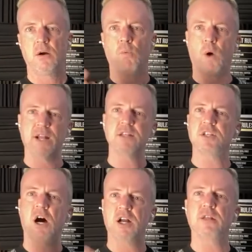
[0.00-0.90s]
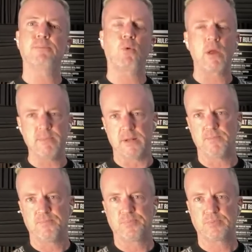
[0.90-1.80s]
One is unemployment.
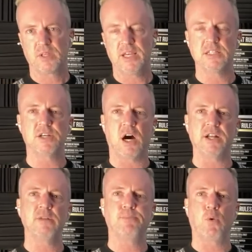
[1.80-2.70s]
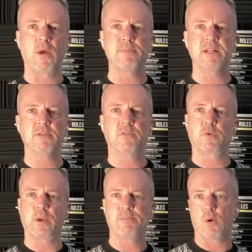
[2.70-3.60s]
Is unemployment
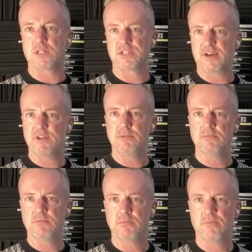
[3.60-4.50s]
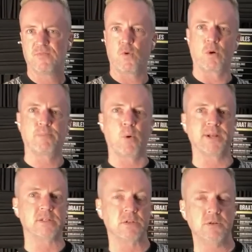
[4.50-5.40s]
3.7,
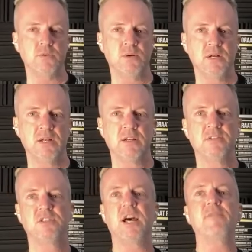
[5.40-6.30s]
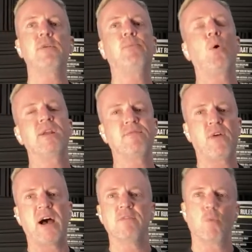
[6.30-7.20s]
4.2,
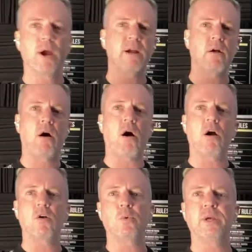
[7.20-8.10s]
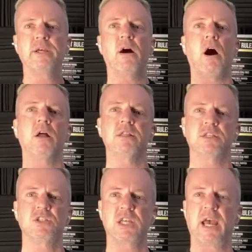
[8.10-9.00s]
7.5? Where are we on the
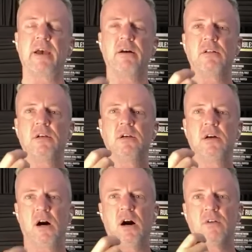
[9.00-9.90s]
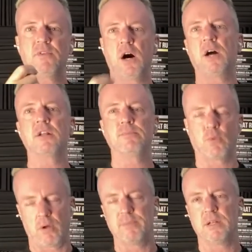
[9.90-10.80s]
scale of
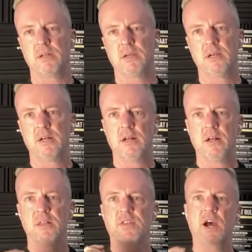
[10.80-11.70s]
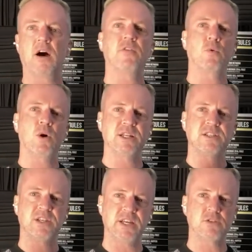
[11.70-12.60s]
unemployment? The other one
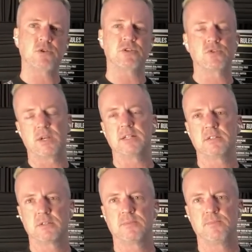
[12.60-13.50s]
is interest rates.